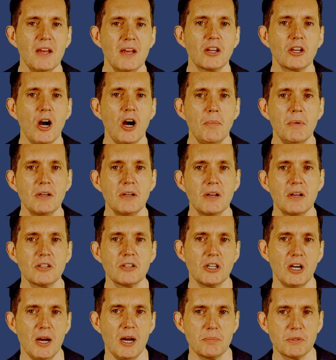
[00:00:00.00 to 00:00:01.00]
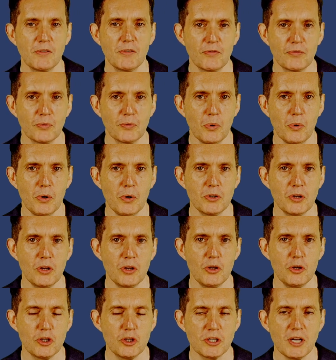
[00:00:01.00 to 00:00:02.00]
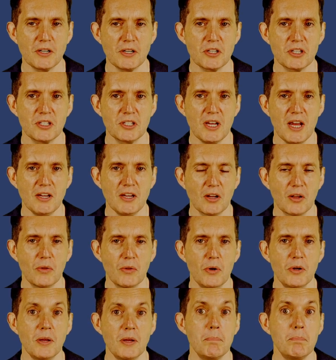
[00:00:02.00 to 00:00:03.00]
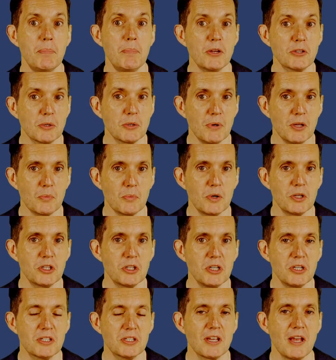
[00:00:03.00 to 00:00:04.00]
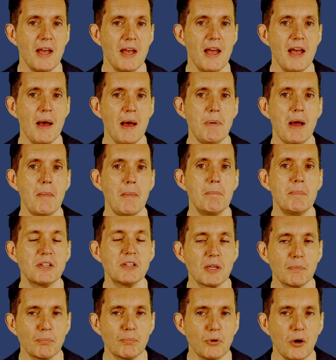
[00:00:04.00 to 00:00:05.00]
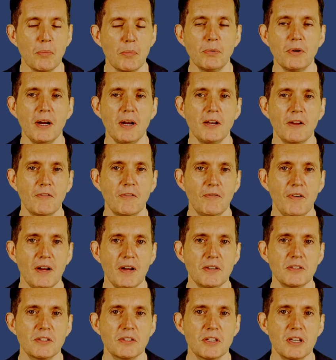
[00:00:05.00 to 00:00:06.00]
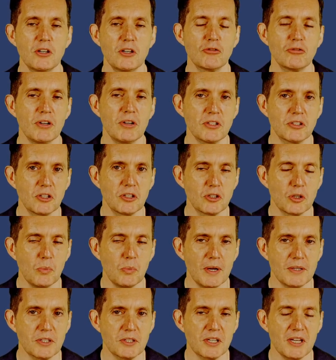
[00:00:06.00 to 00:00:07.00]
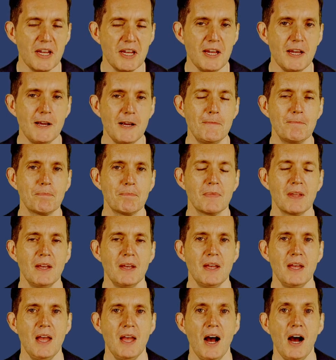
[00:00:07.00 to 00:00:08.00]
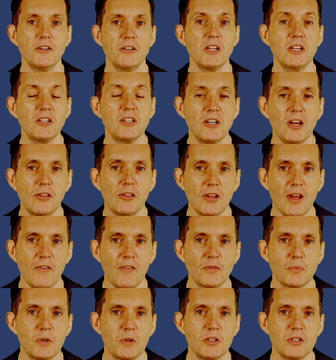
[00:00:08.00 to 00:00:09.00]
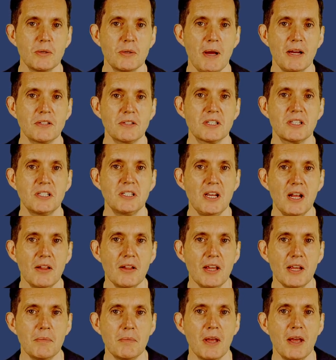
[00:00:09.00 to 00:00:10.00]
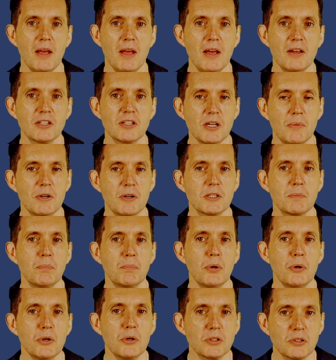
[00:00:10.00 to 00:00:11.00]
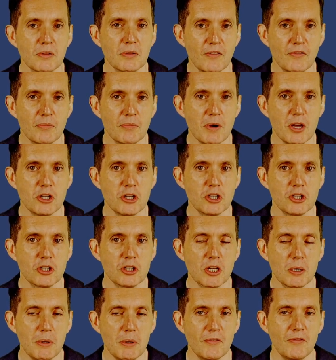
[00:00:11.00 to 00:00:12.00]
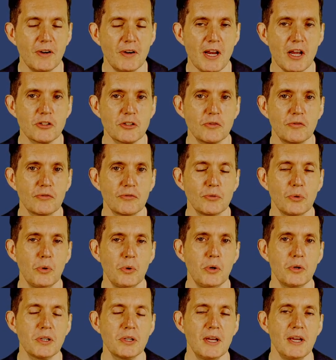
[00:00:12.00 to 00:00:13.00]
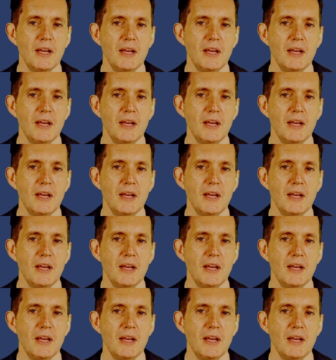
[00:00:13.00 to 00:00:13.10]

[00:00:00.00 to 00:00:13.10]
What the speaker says: Common types of fraud you should understand include embezzlement, which is about misappropriating funds entrusted to one's care. Identity theft, which is about stealing someone's personal information to commit financial fraud.